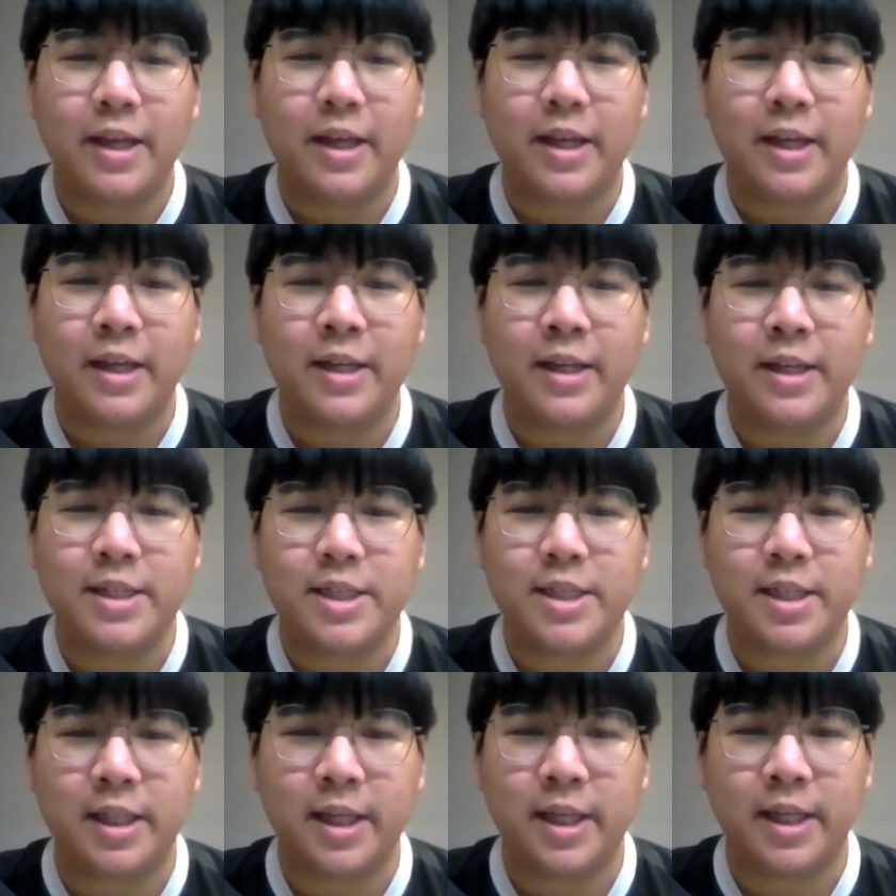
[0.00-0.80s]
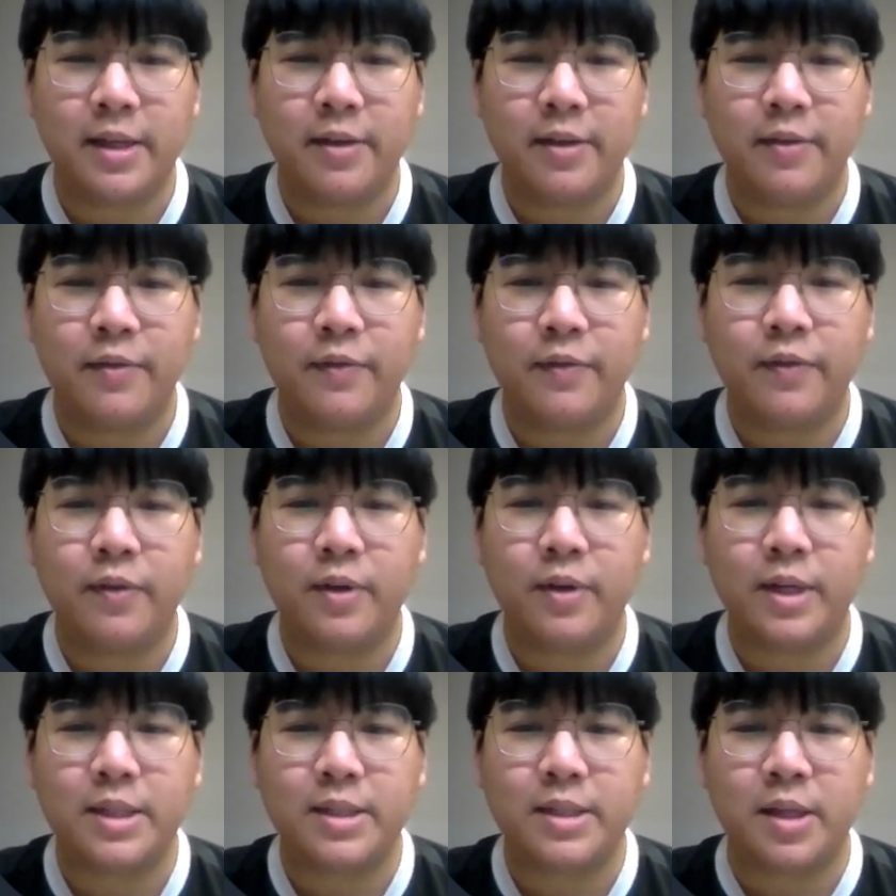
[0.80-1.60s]
Initially
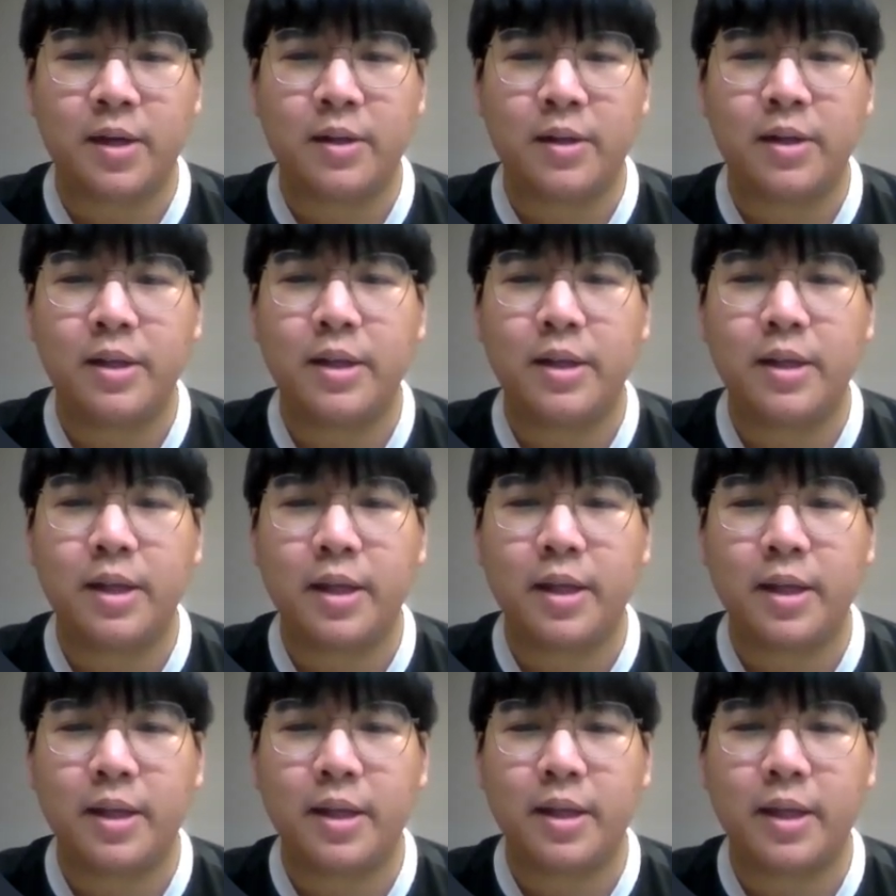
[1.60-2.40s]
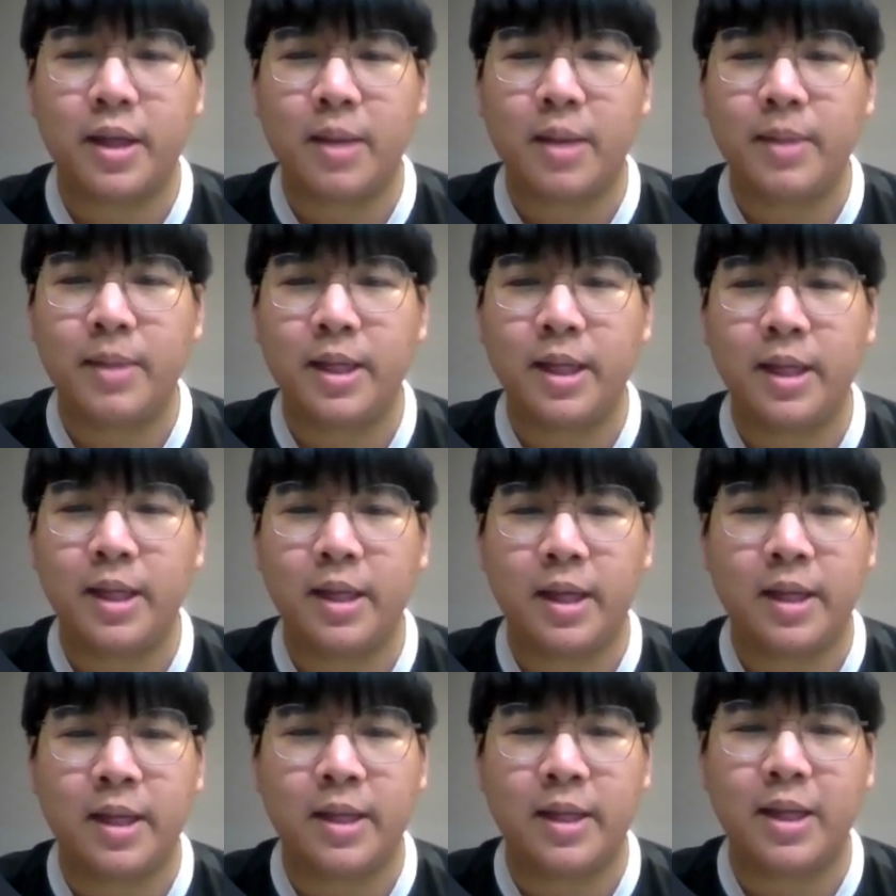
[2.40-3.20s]
focused on
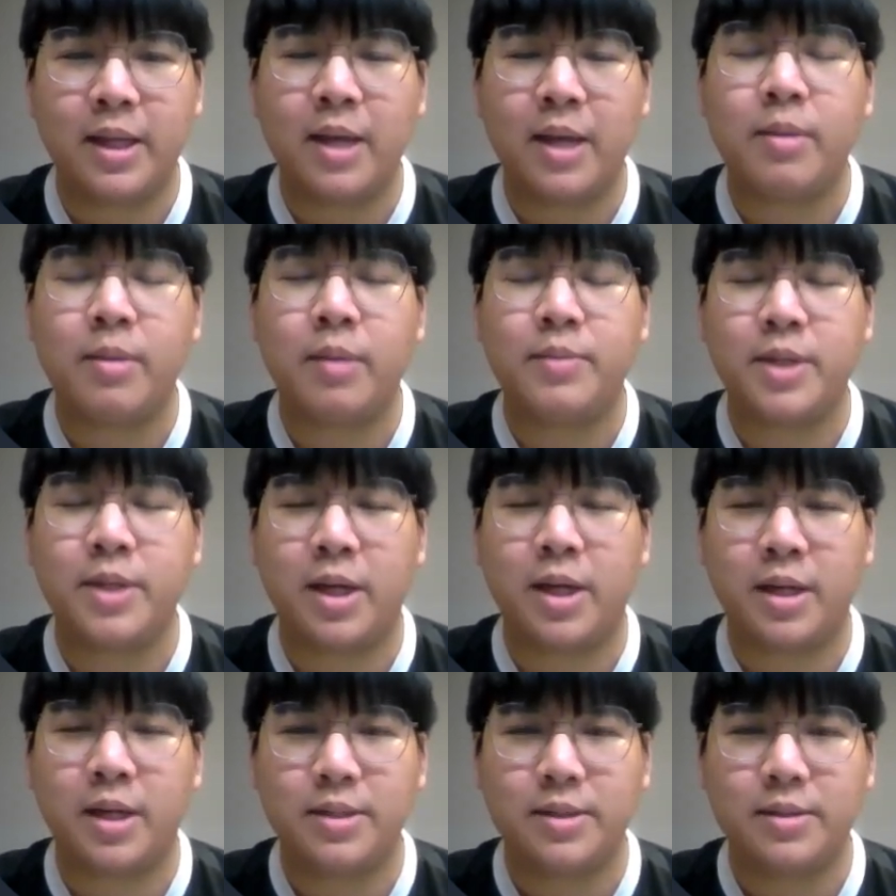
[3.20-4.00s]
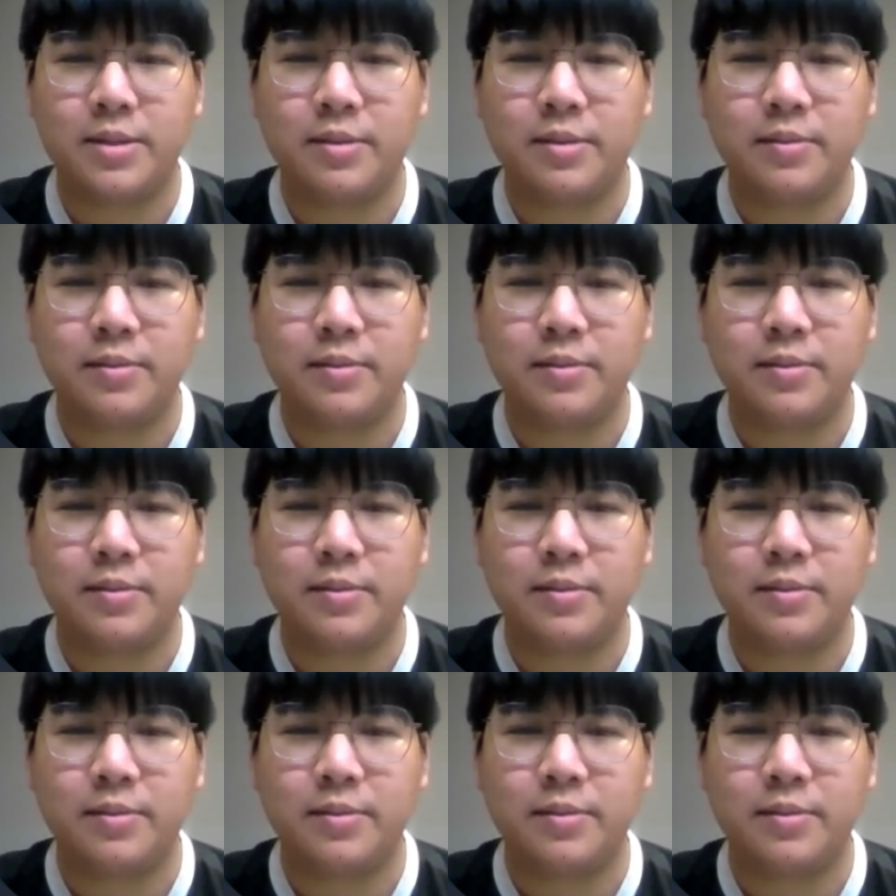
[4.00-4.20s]
gambling and game of chance,